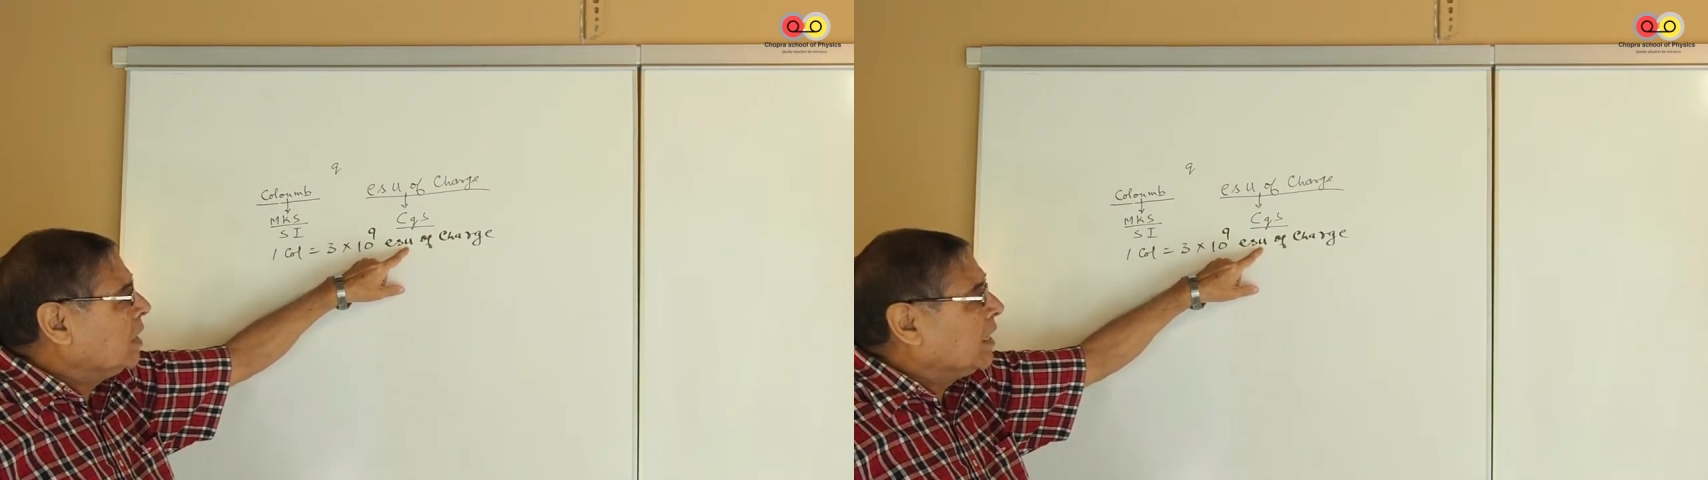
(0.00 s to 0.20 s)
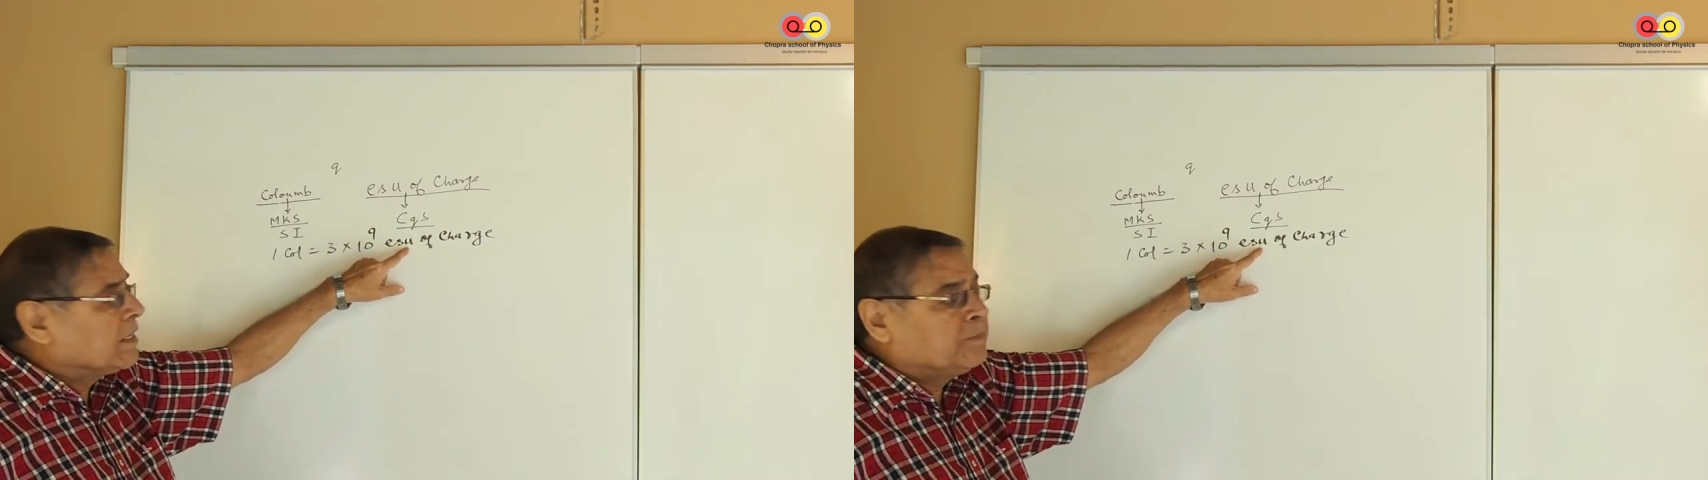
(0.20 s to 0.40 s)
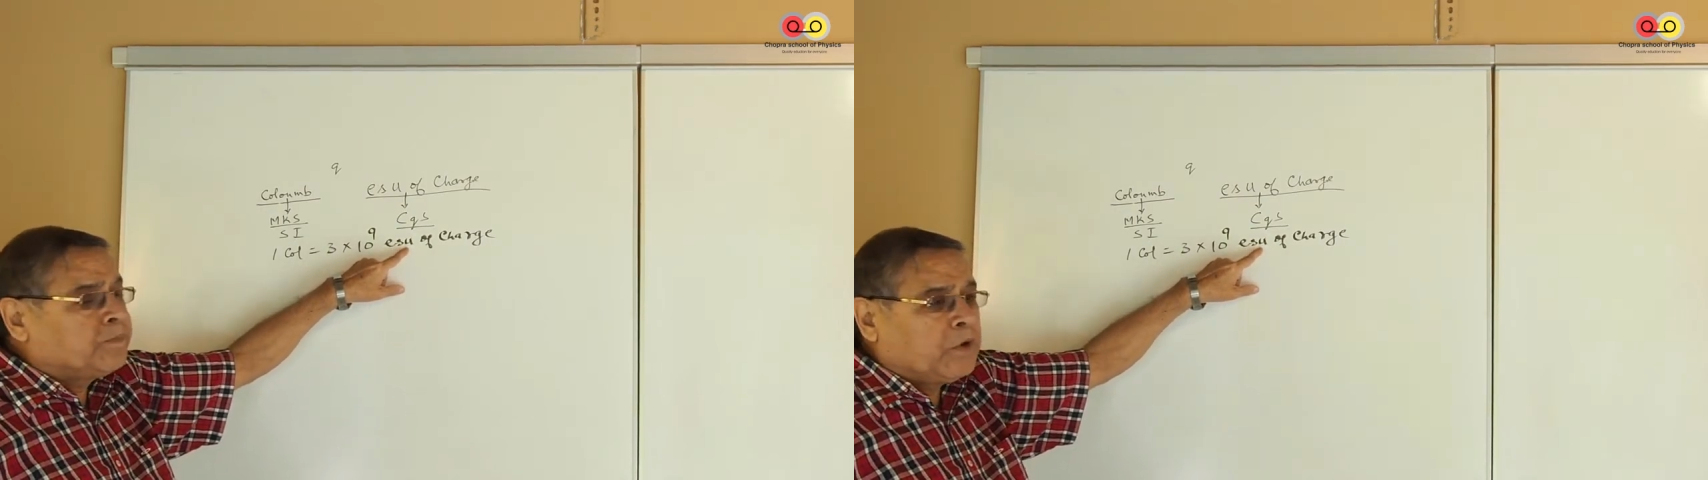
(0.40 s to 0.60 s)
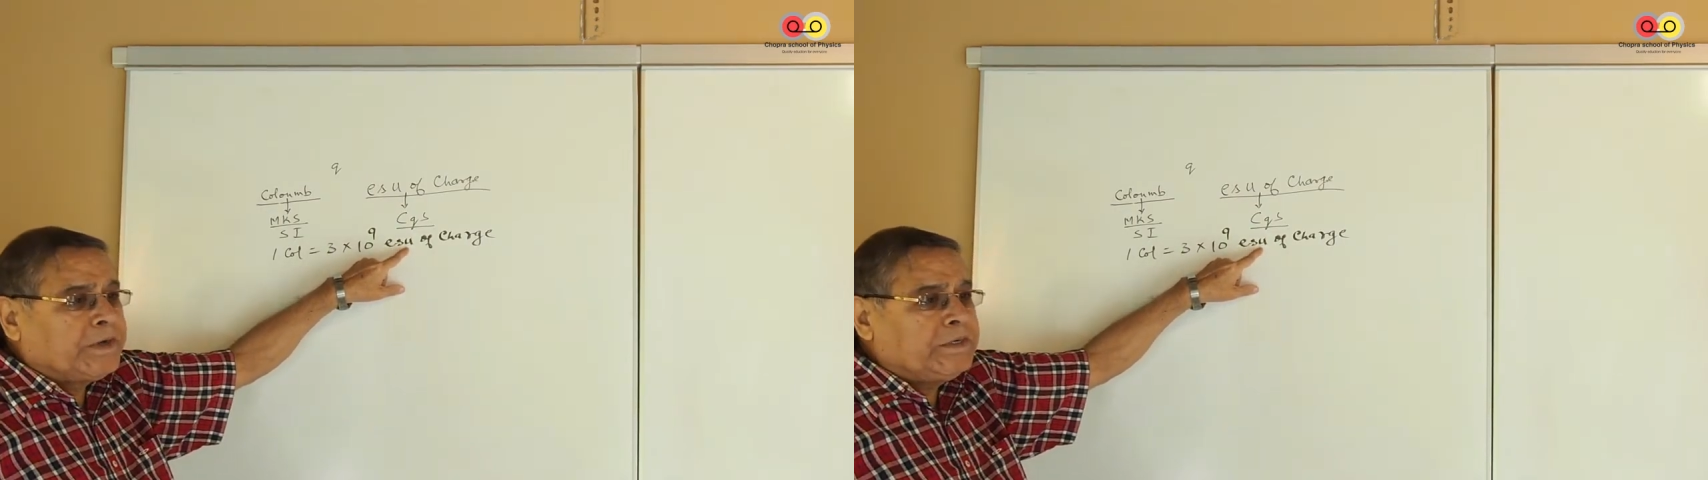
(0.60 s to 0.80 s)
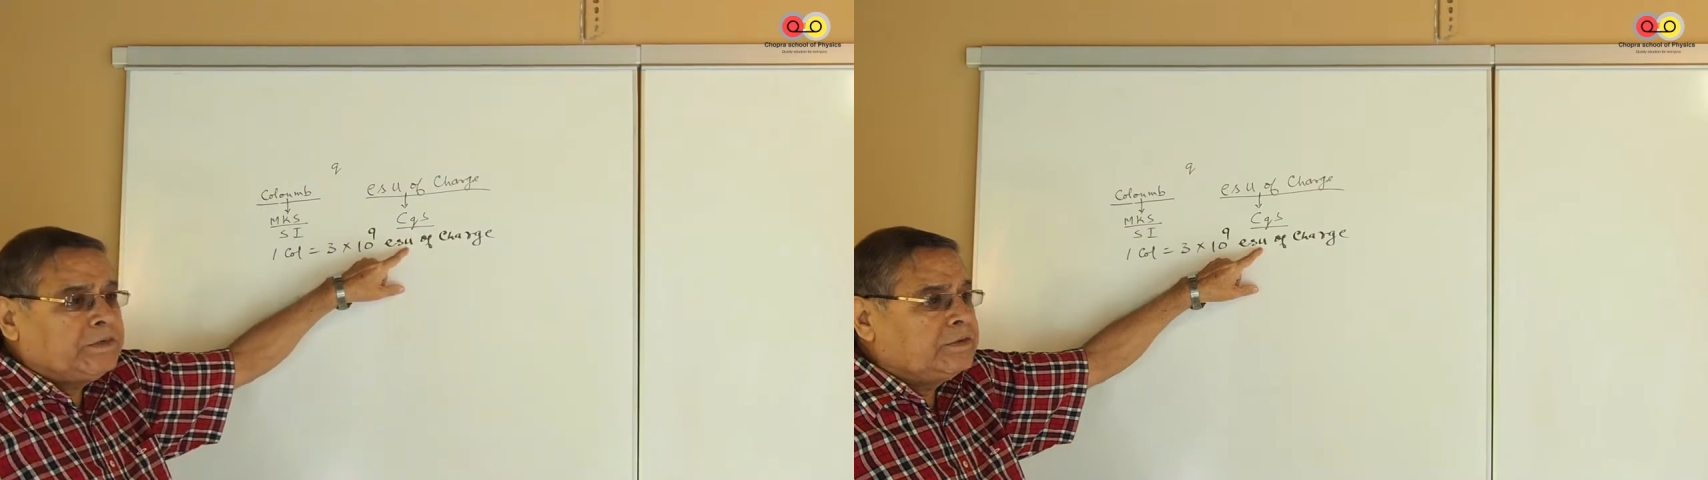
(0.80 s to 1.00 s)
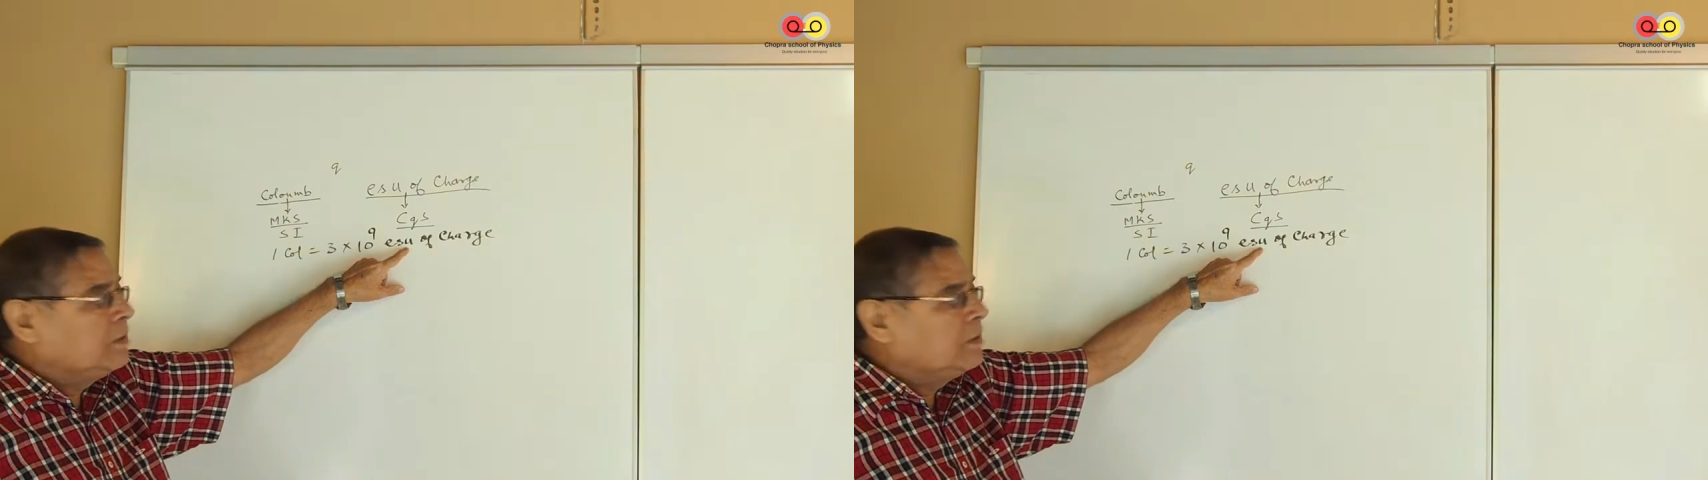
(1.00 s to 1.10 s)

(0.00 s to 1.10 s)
at a point